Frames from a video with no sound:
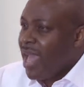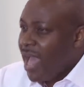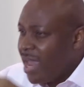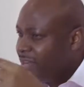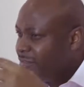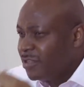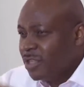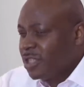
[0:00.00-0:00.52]

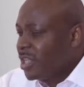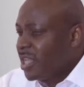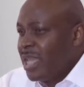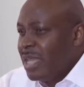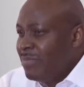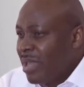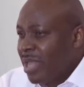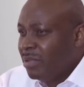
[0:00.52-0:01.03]
And if you just
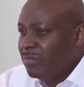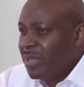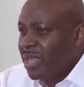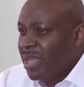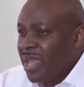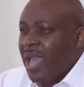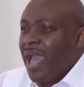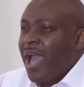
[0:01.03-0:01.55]
email
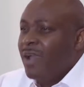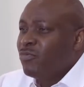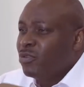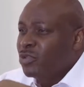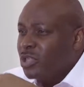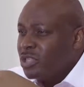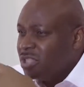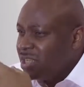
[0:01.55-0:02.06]
me, and we'll
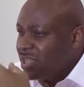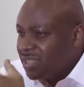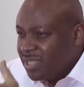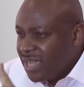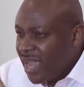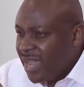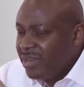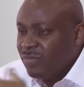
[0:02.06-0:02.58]
just
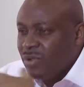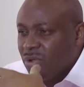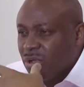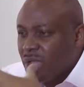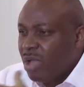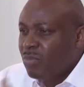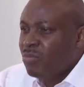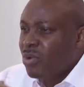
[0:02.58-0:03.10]
decide,
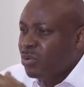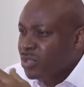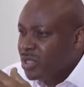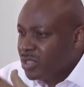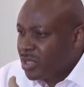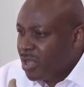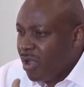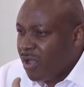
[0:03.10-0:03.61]
we'll
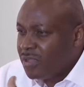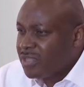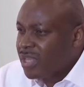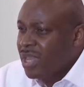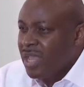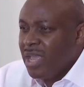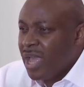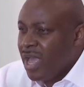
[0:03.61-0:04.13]
discuss
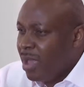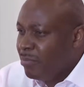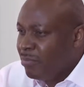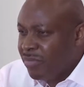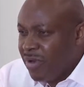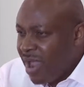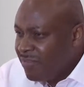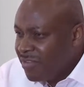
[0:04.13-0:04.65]

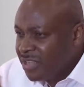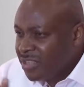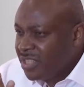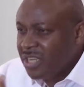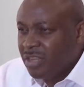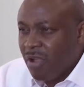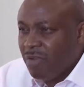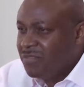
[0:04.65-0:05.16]

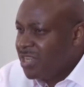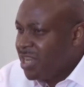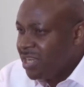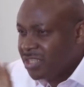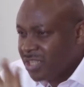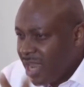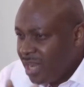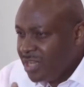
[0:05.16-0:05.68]
privacy,
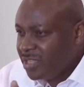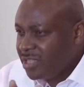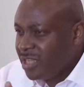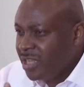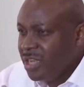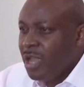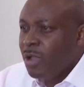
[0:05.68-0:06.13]
confidentiality,